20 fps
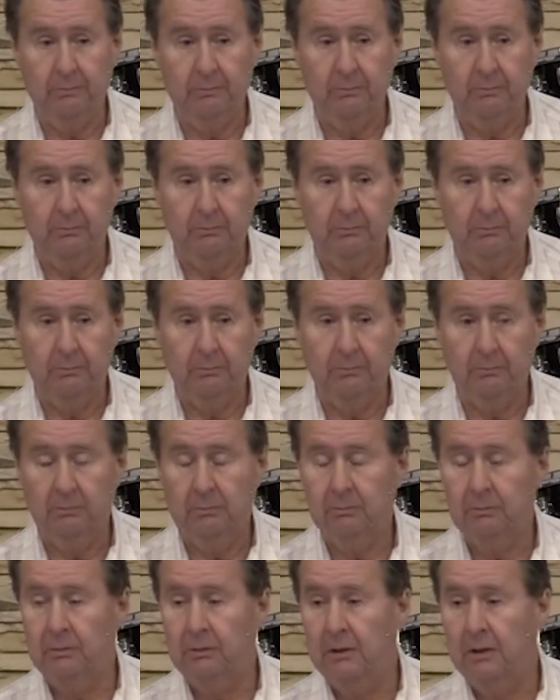
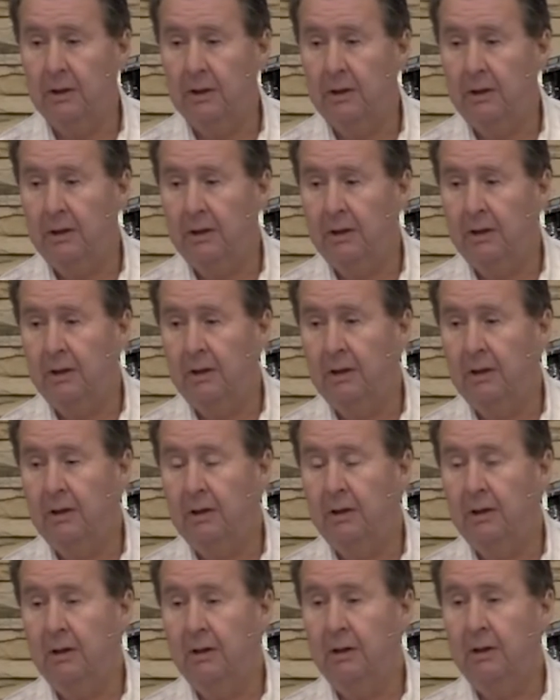
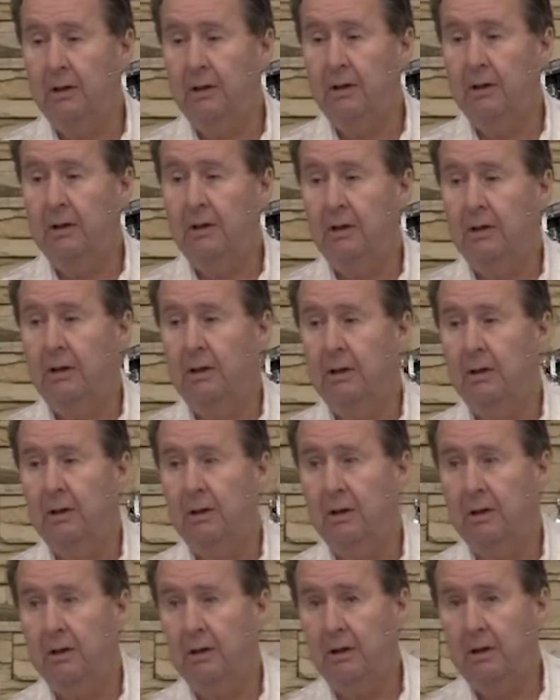
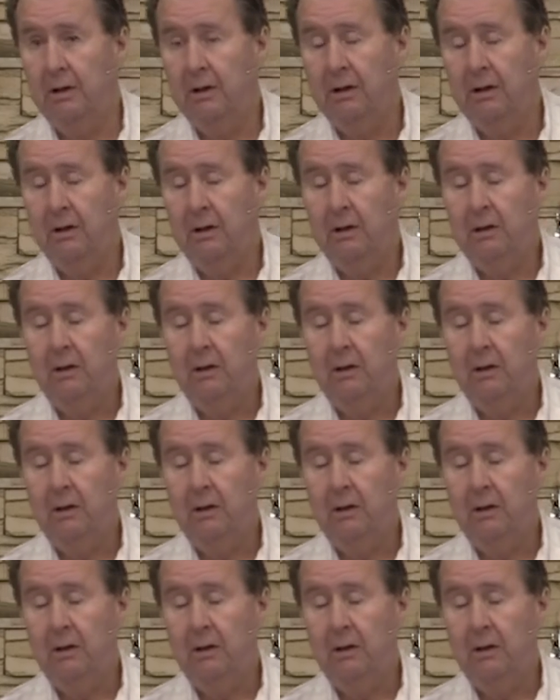(no one is talking)